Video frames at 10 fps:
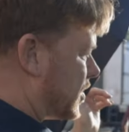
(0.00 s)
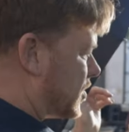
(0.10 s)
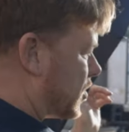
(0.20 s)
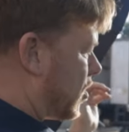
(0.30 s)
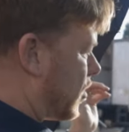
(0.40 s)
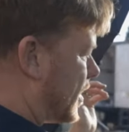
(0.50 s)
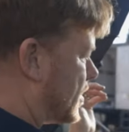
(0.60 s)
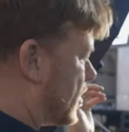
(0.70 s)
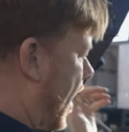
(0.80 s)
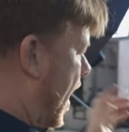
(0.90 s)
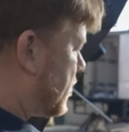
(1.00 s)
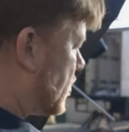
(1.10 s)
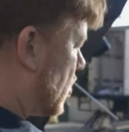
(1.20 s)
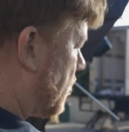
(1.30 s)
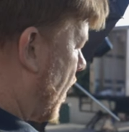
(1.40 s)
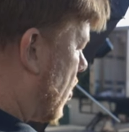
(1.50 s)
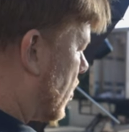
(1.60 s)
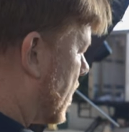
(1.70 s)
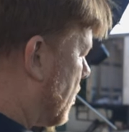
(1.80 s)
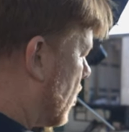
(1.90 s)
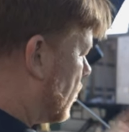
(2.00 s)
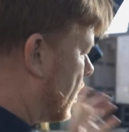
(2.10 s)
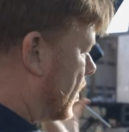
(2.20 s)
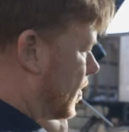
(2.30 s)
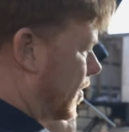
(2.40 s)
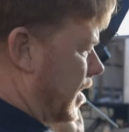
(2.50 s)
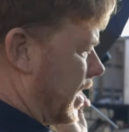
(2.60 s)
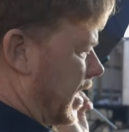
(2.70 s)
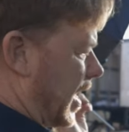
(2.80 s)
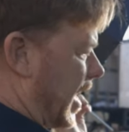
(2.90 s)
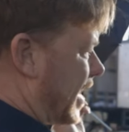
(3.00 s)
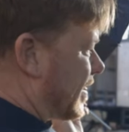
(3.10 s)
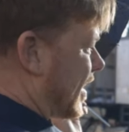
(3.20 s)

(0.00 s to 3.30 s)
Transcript: just go into aperture priority mode. And